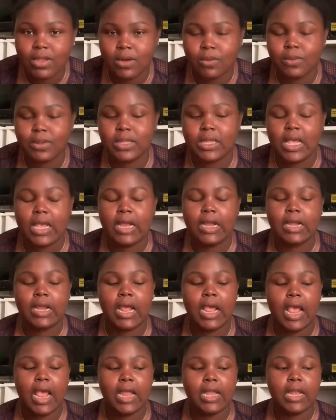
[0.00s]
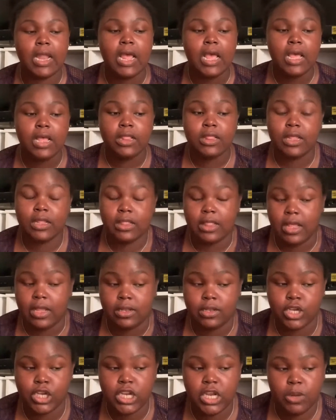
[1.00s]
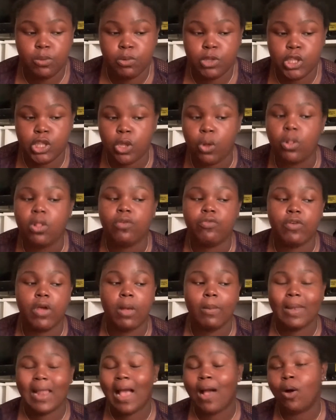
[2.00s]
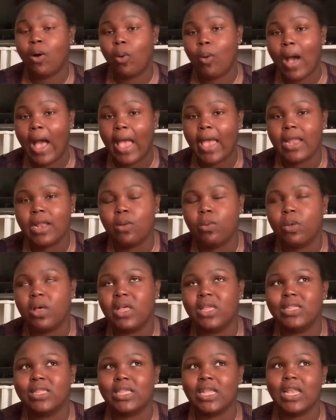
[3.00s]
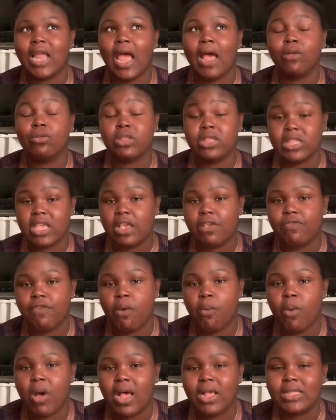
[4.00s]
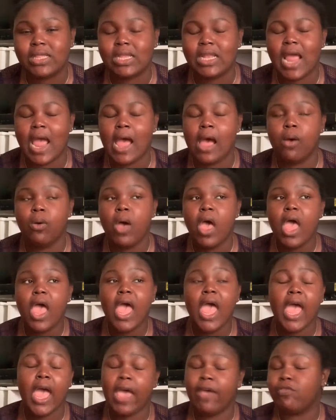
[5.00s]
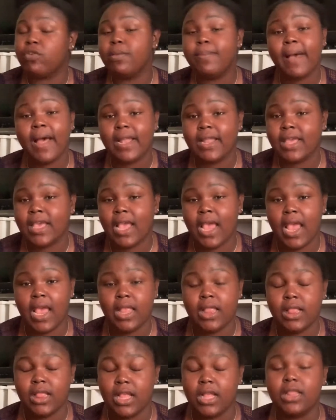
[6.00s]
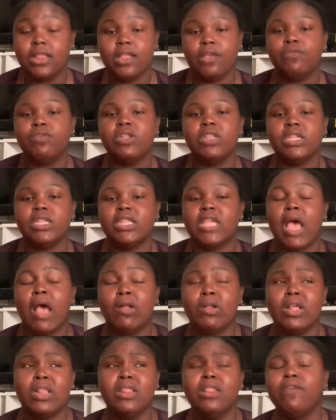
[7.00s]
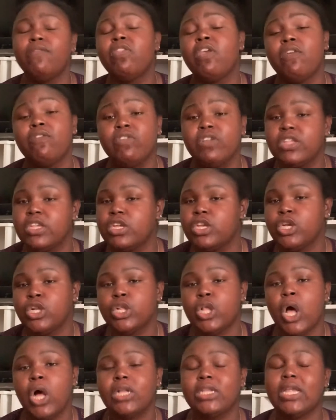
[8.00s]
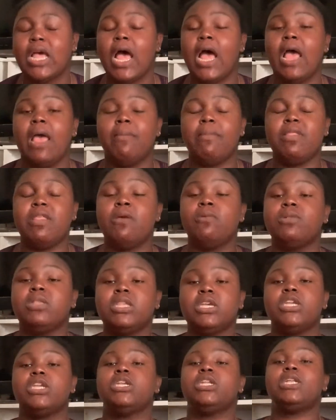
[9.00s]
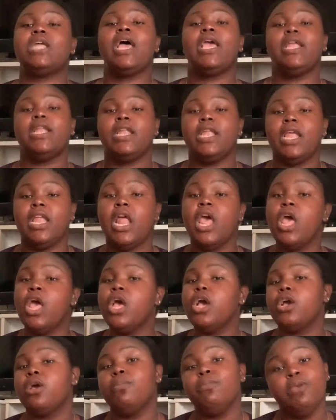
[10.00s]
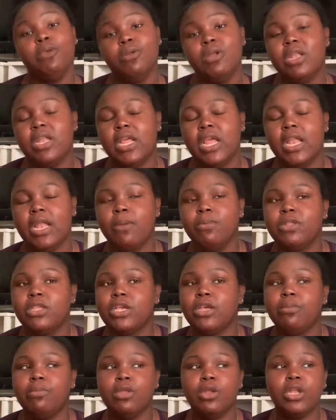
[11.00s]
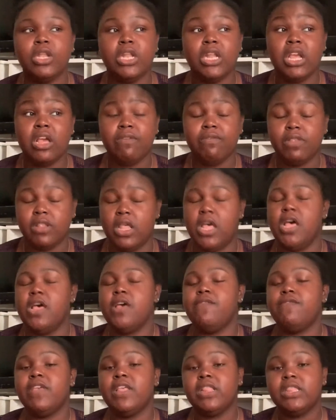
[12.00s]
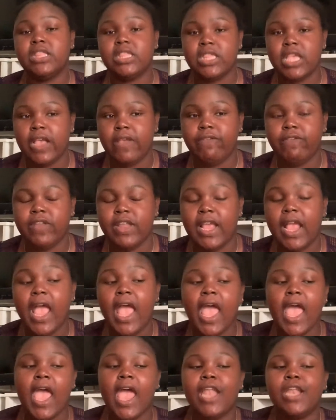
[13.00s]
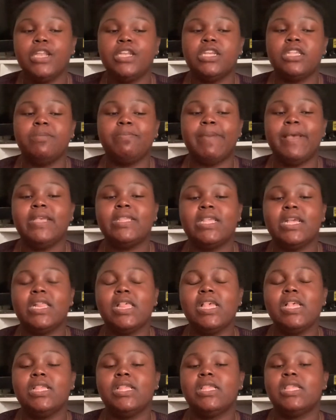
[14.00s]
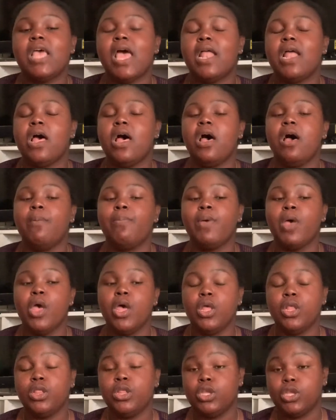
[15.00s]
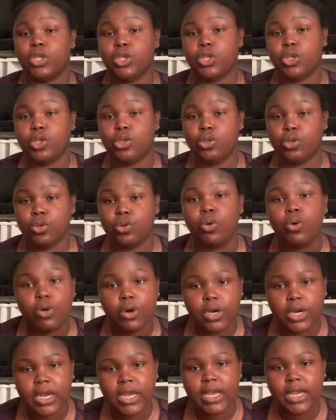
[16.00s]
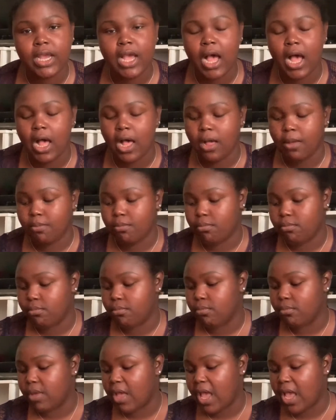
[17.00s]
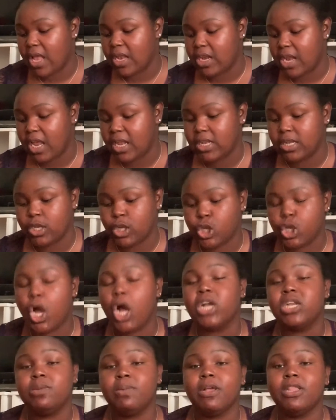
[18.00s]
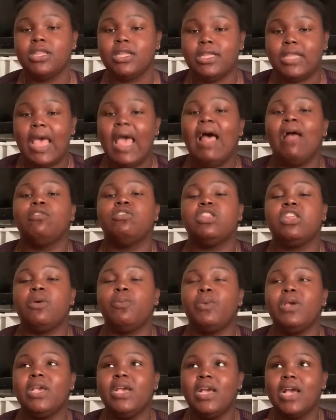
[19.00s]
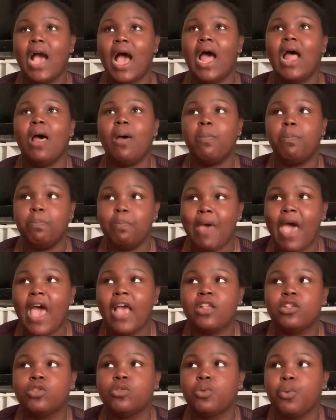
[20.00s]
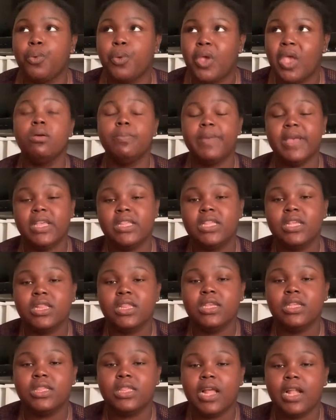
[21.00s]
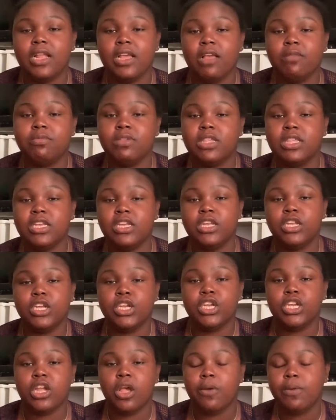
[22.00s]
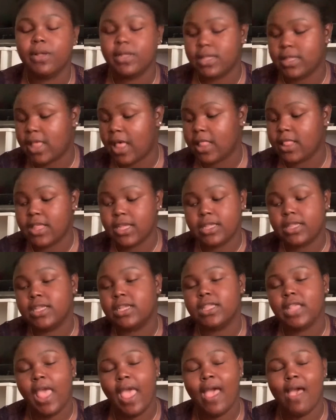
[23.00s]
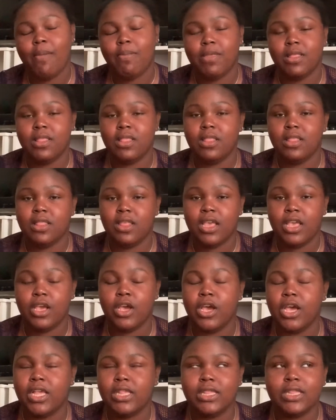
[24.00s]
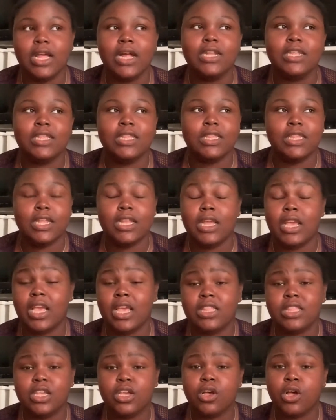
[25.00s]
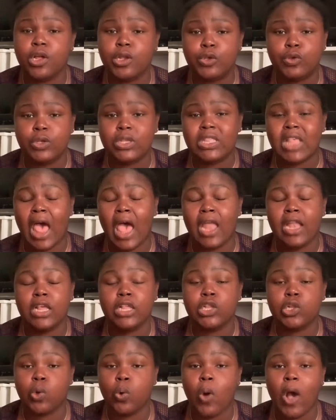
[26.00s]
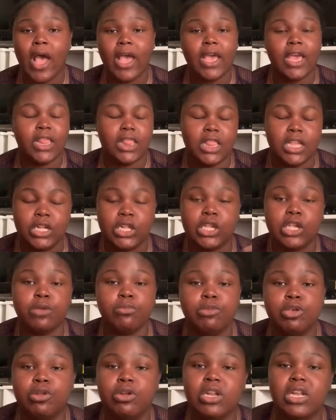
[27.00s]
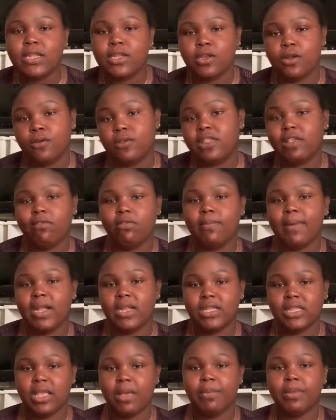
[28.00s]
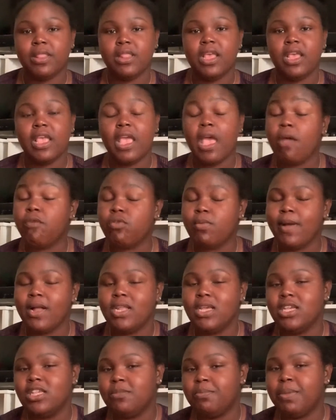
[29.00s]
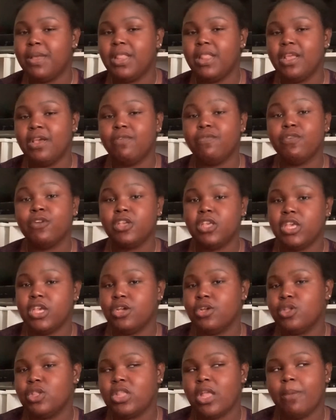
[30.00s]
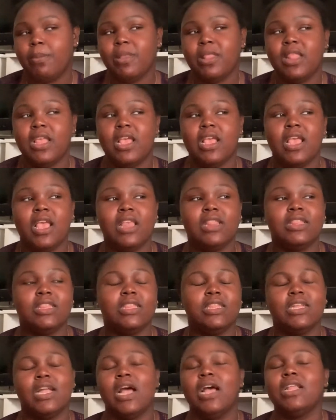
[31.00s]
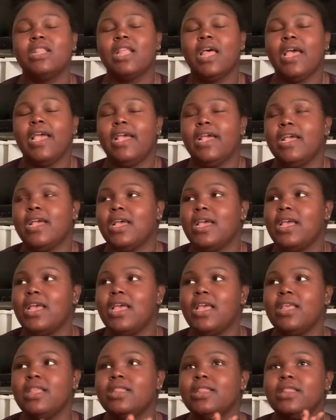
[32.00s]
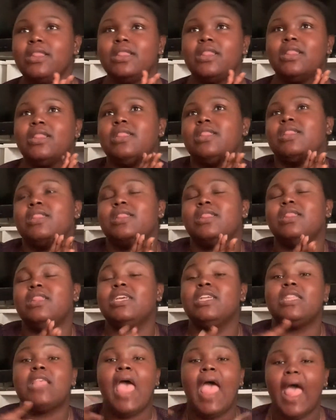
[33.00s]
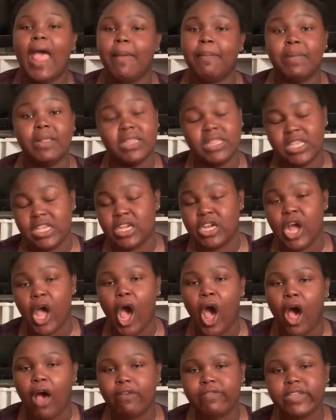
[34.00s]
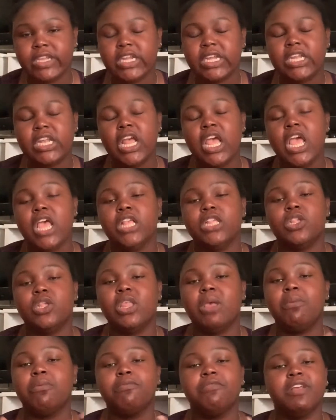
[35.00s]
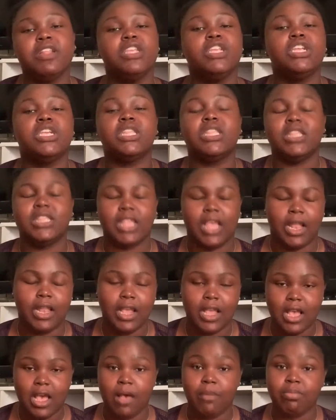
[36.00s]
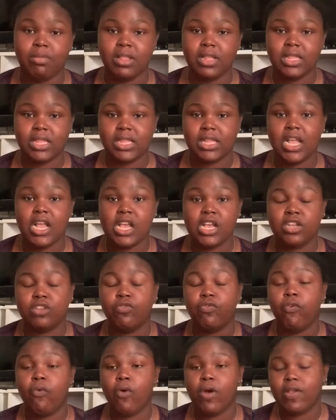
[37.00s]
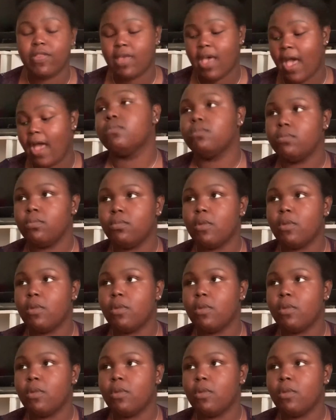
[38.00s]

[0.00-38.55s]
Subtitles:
it was in, and that she was stolen from, and how quiet it was, and how safe it was, and how everybody that lived in the town had lived there for such a long time, and they were such a tight-knit community, and it was a community of love and safety. And it just basically set up the story and talked about the towns, that we got a backstory. We're basically setting up the scene to show us that this doesn't happen here. It's not a city, it's a countryside, it's quiet, there's community. Who knows everybody type of thing. Everybody has been there for years type of thing. It's not like this happens here often. So they were really just setting up the stage for that.